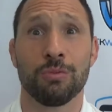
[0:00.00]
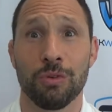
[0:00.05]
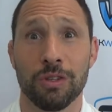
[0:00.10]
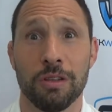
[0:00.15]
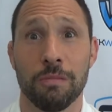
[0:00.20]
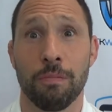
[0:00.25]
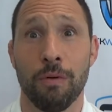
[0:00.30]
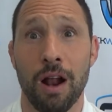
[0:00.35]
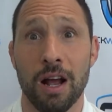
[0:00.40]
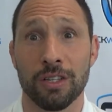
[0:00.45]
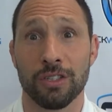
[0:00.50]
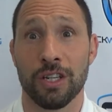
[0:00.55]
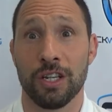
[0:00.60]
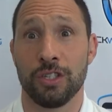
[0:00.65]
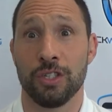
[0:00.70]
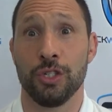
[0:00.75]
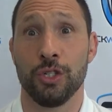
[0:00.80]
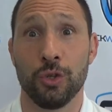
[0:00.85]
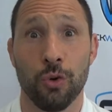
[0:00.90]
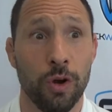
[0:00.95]
the
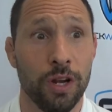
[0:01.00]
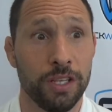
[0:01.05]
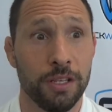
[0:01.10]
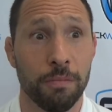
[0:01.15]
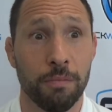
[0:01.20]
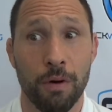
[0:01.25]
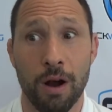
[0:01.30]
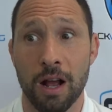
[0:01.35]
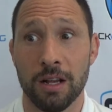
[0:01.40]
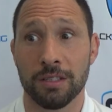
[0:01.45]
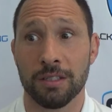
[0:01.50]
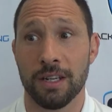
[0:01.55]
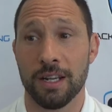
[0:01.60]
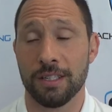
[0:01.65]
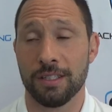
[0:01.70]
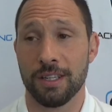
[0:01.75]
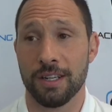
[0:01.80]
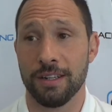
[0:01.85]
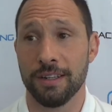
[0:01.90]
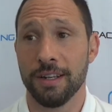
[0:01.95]
process, enjoying the
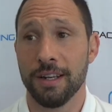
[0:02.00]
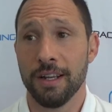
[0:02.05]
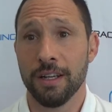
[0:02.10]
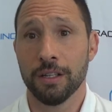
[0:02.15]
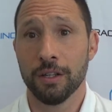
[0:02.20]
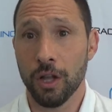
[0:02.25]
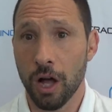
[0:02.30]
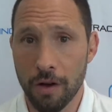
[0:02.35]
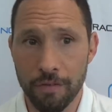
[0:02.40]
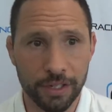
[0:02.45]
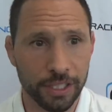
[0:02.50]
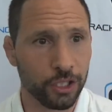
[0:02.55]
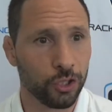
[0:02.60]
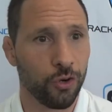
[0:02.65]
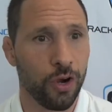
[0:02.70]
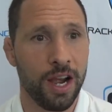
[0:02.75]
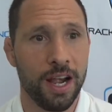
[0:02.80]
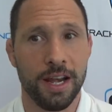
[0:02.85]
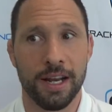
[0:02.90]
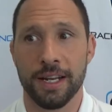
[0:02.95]
process and loving
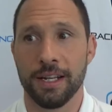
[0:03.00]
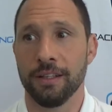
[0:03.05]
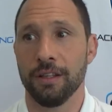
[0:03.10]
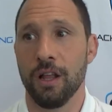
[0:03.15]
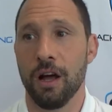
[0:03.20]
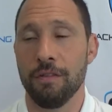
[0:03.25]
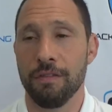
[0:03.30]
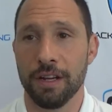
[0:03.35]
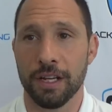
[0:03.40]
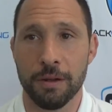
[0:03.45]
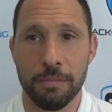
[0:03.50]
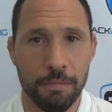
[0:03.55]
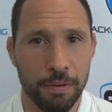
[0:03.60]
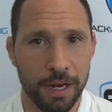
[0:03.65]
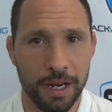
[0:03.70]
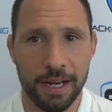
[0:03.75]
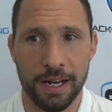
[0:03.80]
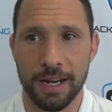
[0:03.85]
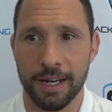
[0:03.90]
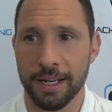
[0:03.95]
training and loving
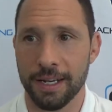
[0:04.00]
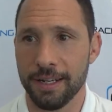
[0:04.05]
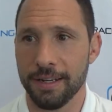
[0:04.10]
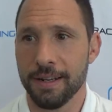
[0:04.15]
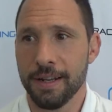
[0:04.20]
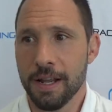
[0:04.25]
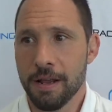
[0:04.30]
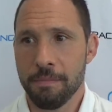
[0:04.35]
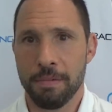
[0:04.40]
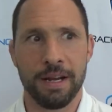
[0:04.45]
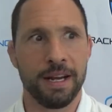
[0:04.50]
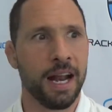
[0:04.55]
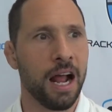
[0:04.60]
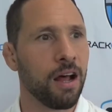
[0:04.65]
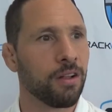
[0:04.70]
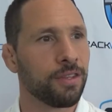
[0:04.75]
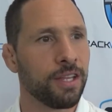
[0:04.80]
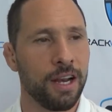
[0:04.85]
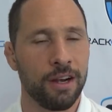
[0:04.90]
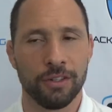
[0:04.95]
competing and being
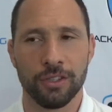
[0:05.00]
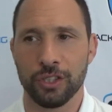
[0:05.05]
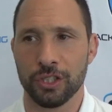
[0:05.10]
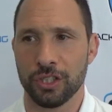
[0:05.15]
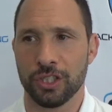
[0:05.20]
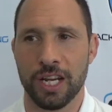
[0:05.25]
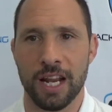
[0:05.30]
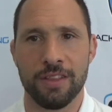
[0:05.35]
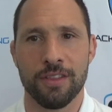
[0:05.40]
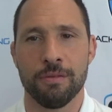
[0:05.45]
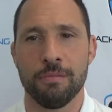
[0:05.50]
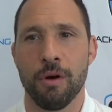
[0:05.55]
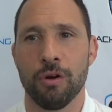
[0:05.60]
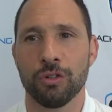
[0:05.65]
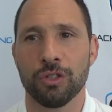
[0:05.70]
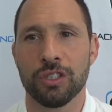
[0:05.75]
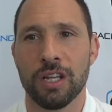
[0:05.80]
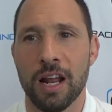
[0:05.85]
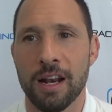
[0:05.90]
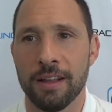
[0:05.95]
out there and just getting the
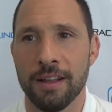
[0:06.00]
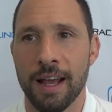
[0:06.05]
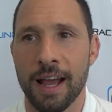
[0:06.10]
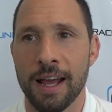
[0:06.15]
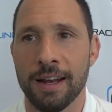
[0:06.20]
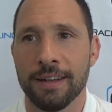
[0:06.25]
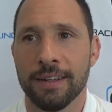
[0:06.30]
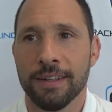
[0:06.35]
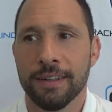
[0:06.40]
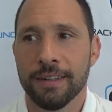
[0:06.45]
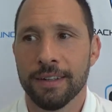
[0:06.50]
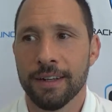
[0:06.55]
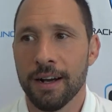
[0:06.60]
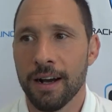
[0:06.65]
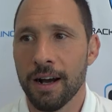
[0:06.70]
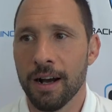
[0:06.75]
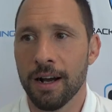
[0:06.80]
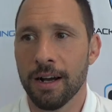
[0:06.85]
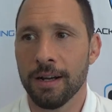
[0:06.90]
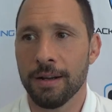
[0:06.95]
most out of that
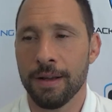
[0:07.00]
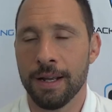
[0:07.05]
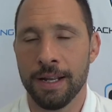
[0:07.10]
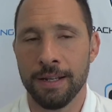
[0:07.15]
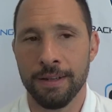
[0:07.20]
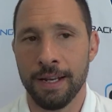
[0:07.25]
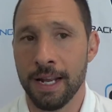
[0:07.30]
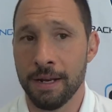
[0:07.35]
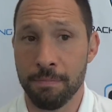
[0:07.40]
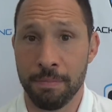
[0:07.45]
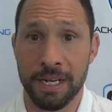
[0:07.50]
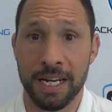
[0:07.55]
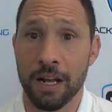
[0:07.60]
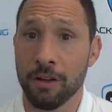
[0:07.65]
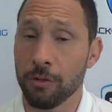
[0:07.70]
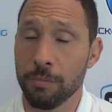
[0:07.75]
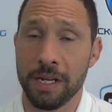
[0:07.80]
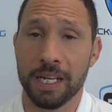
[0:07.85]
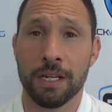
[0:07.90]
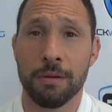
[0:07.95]
and being
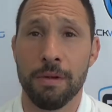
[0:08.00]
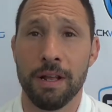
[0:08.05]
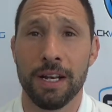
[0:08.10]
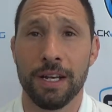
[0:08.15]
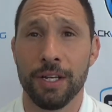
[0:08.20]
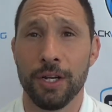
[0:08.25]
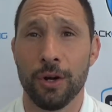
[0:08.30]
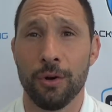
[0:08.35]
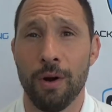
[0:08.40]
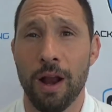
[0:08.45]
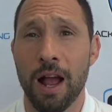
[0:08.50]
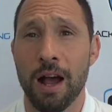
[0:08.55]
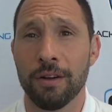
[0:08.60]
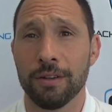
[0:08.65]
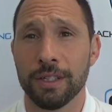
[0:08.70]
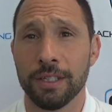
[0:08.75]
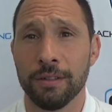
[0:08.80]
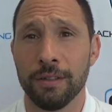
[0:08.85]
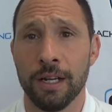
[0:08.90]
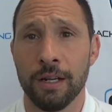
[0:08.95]
able to be committed year
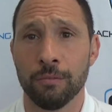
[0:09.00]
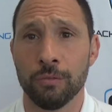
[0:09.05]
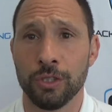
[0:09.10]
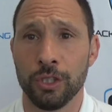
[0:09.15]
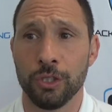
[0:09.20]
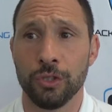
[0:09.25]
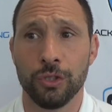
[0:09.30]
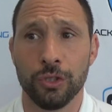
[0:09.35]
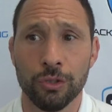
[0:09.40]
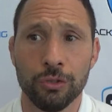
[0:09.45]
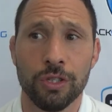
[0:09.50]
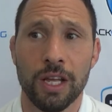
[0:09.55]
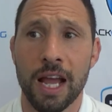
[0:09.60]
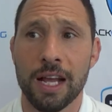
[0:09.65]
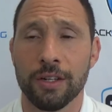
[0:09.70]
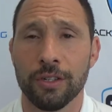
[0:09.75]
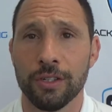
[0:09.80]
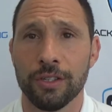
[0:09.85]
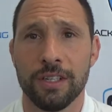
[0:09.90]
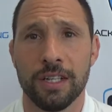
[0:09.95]
round. And when you do
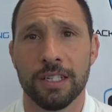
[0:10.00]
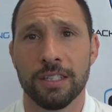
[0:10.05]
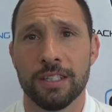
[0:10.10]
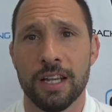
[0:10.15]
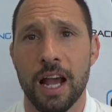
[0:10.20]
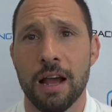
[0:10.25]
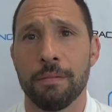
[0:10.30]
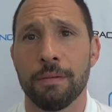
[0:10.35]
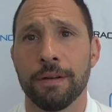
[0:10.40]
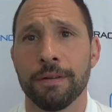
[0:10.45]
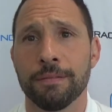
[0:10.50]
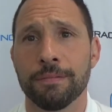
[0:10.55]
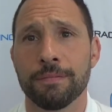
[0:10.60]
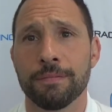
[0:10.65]
that, good things happen.